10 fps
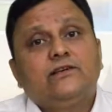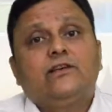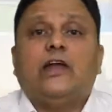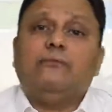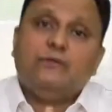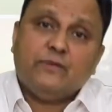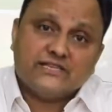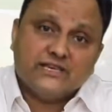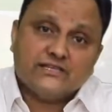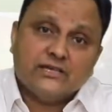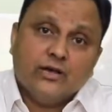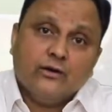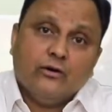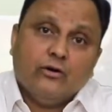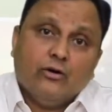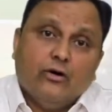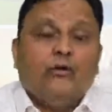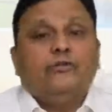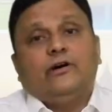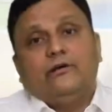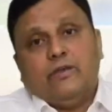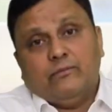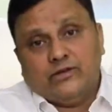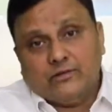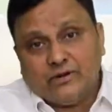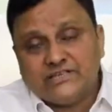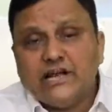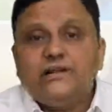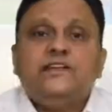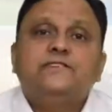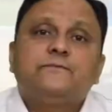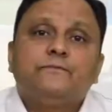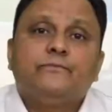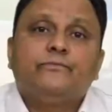can be basis on the maybe the percentage.